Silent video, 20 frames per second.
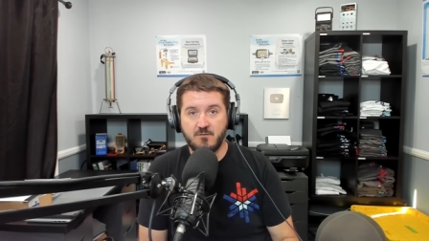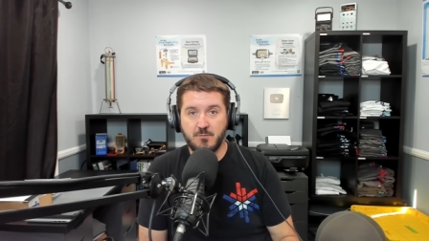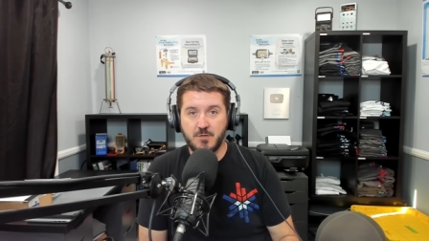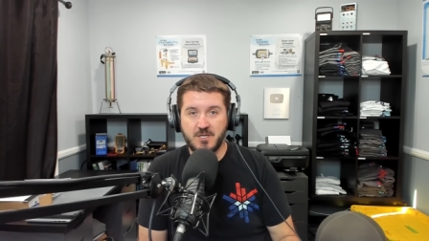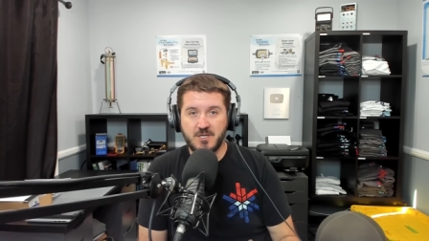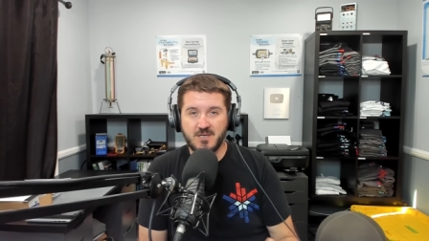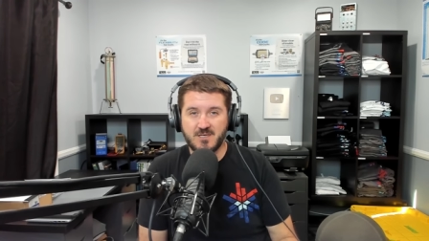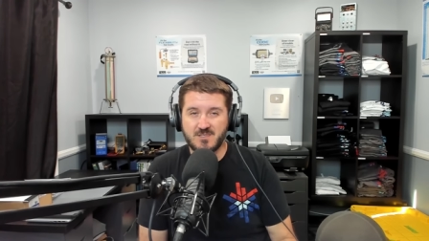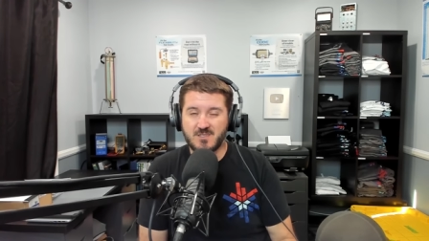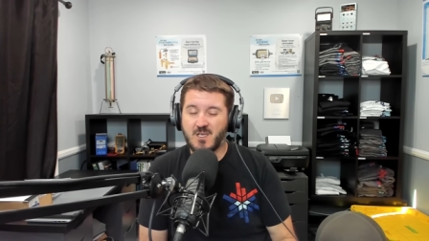
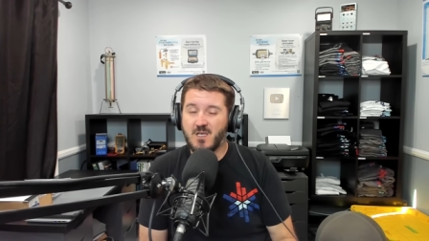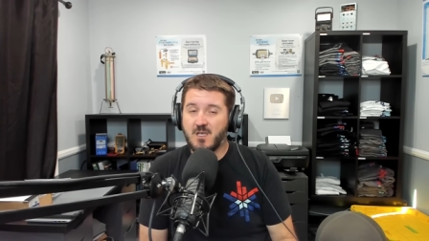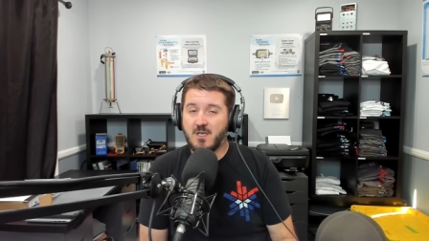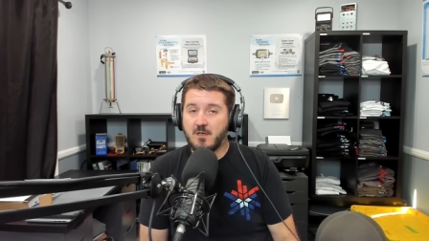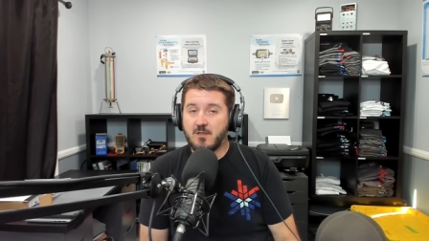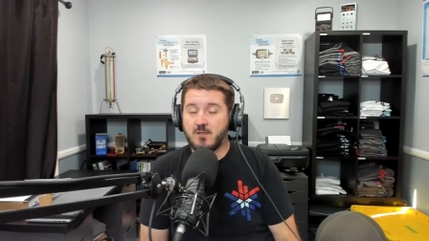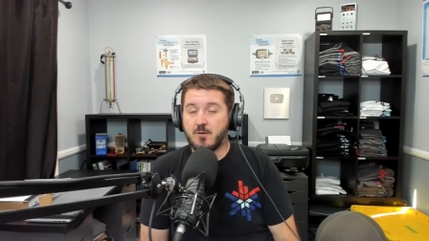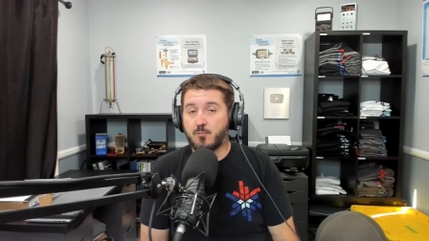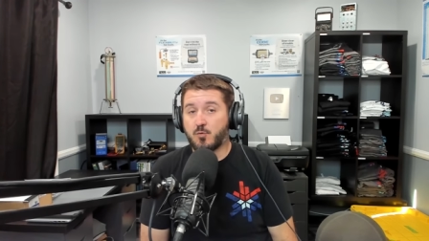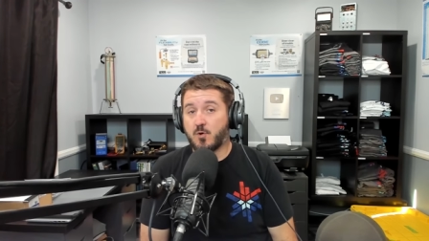because
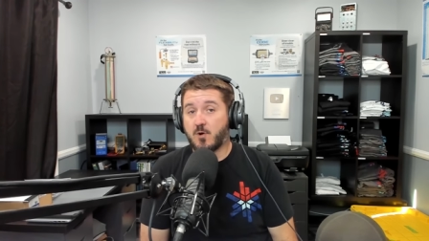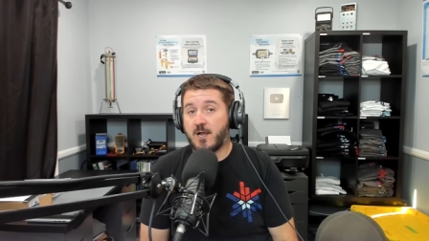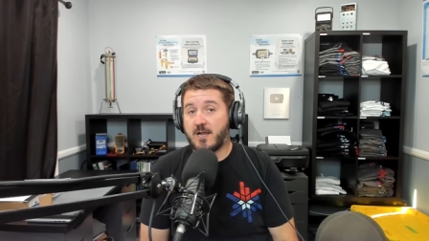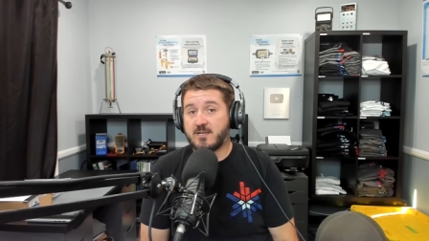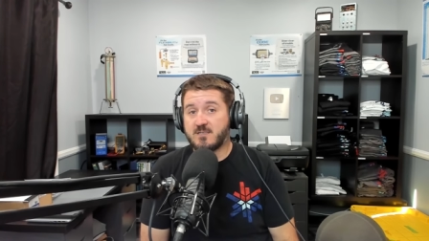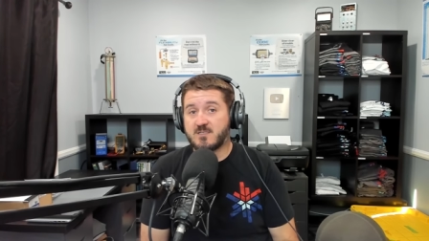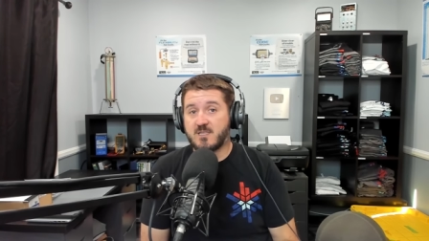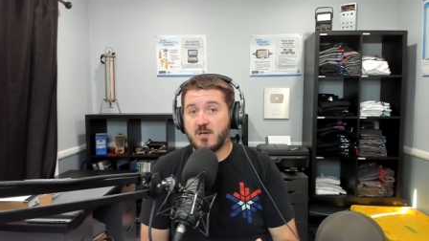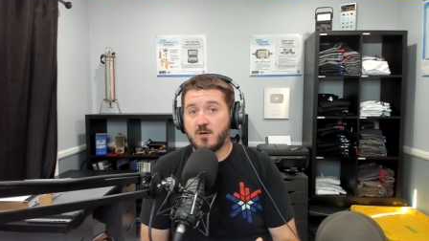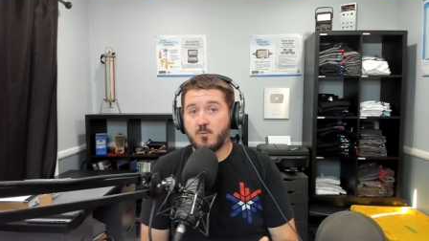the
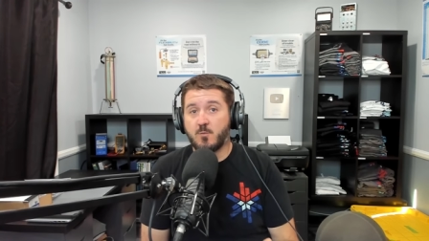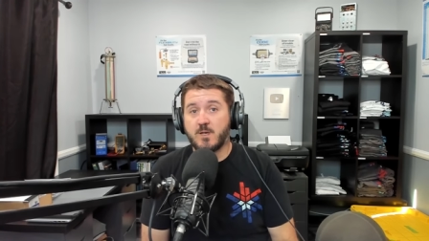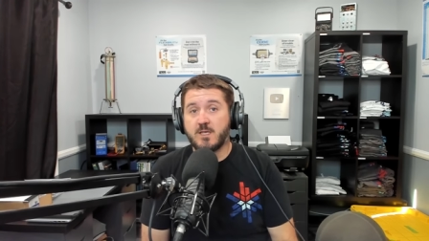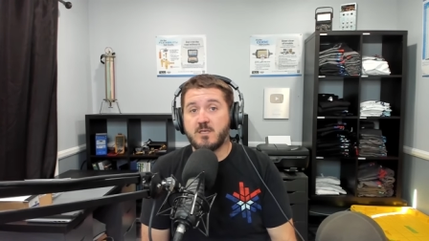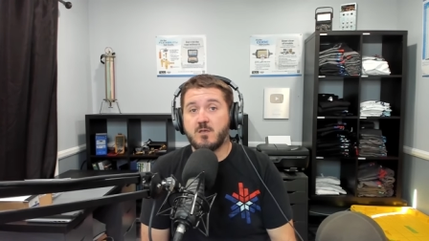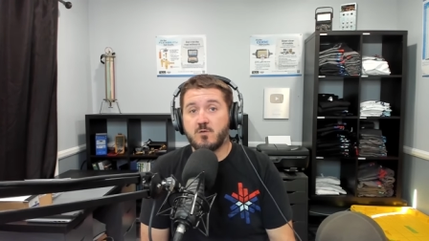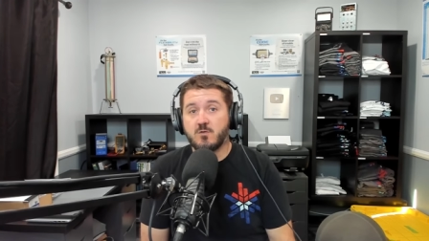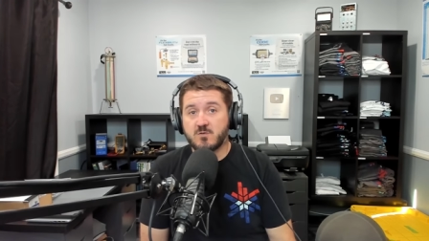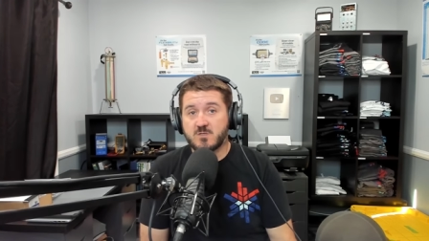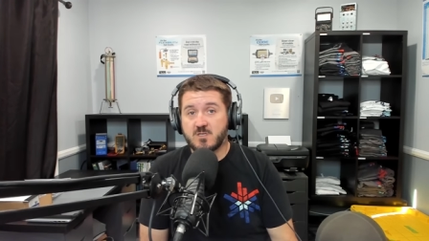price that we
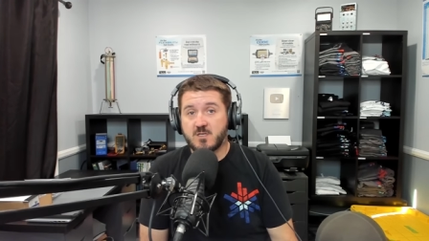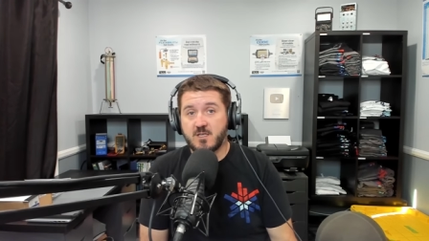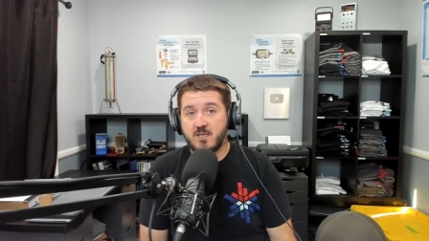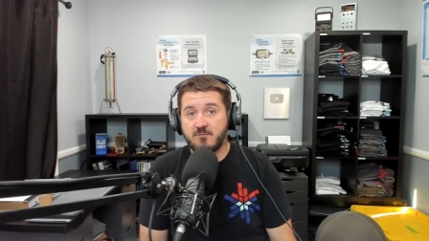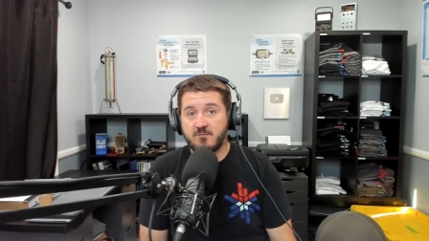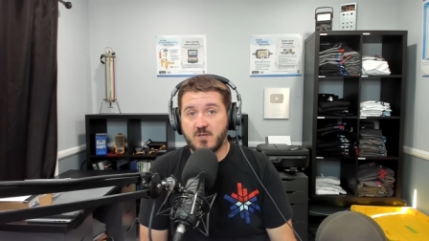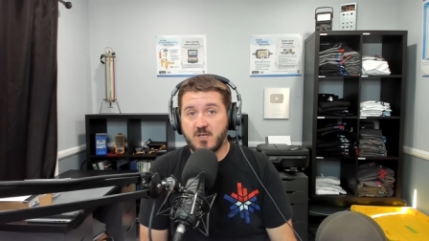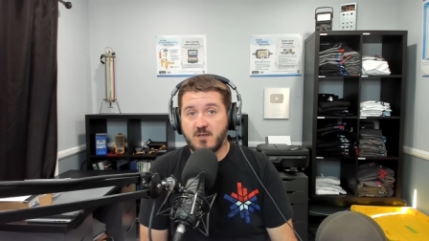used to give the